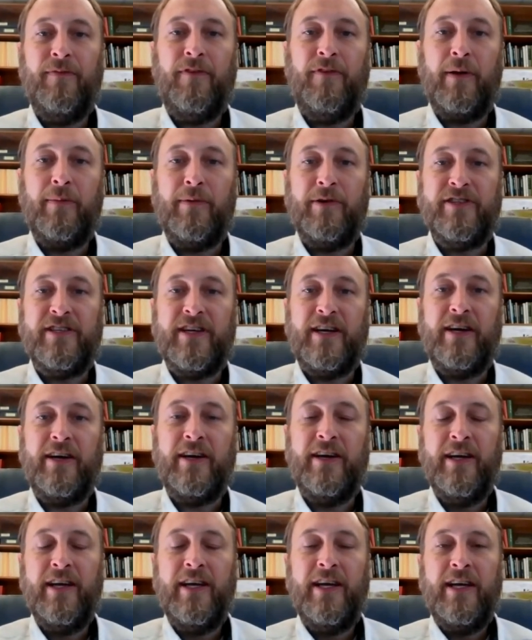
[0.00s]
farmers
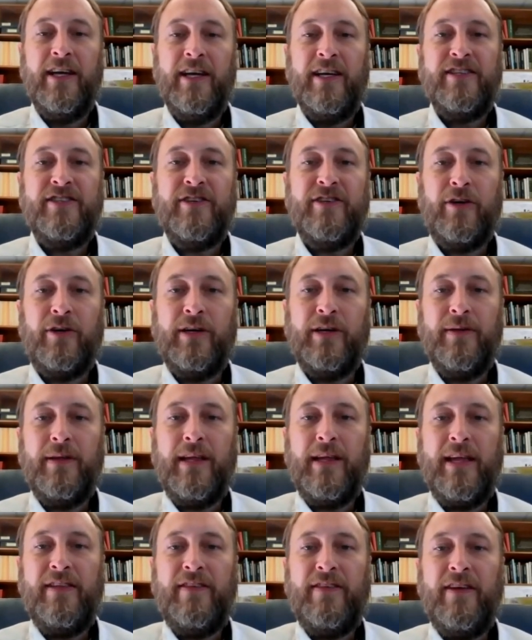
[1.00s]
are so it,
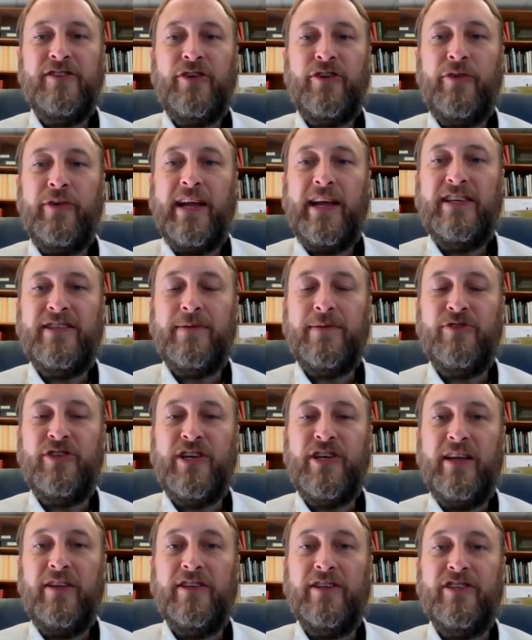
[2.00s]
it does create some
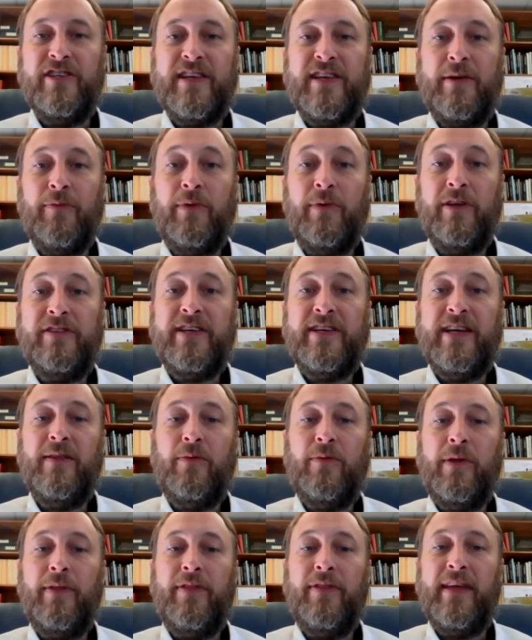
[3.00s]
challenges. I will say
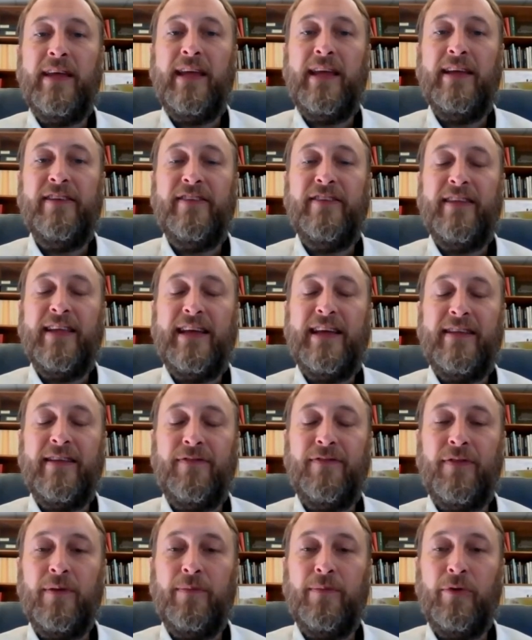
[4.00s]
the one thing is that if
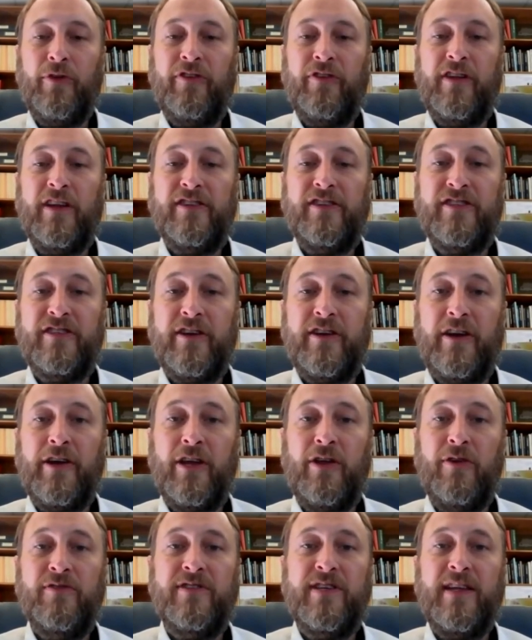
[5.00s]
the bull studs start
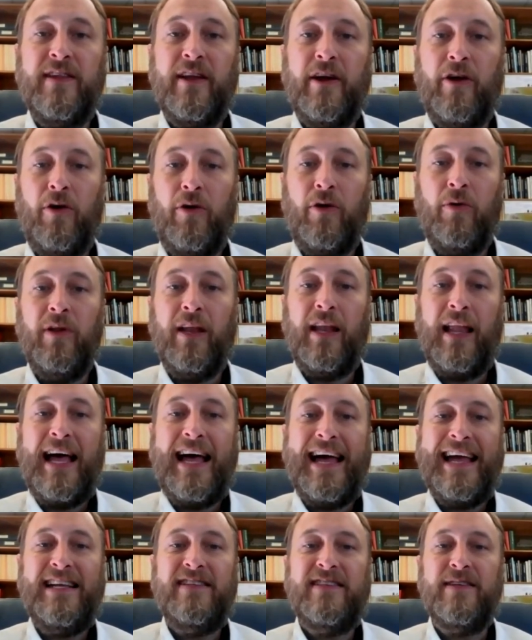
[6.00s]
using their own
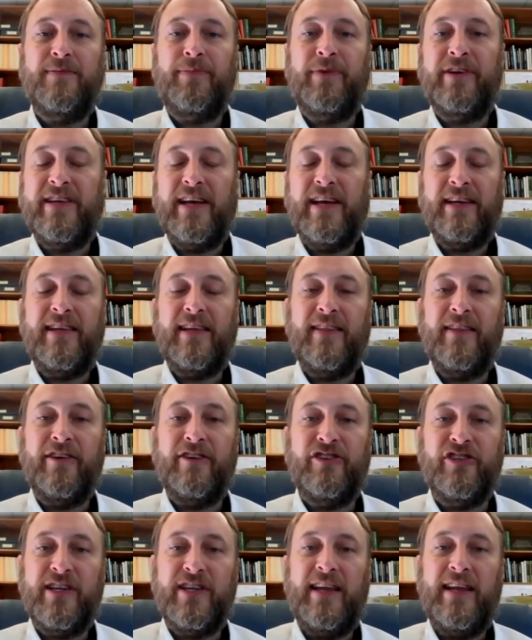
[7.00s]
lines and protecting their
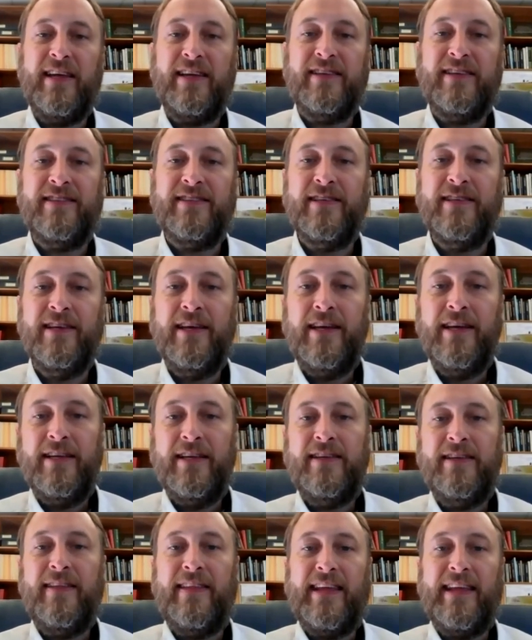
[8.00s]
genetics
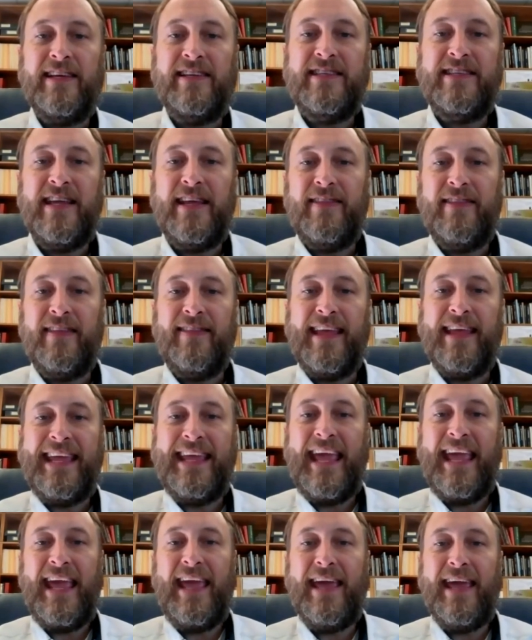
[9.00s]
to the extent that they
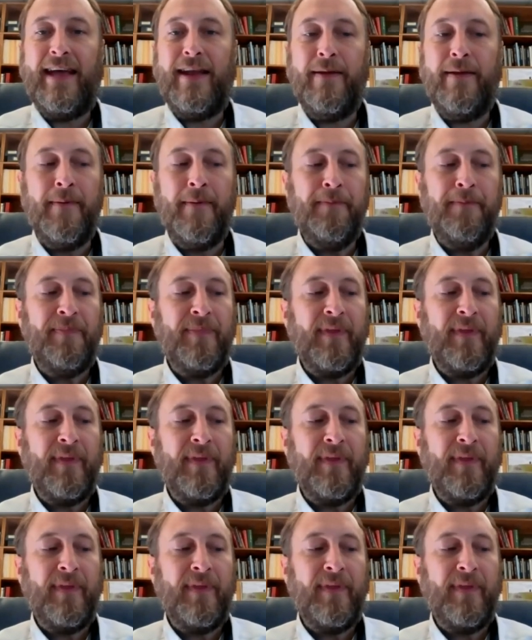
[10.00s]
can,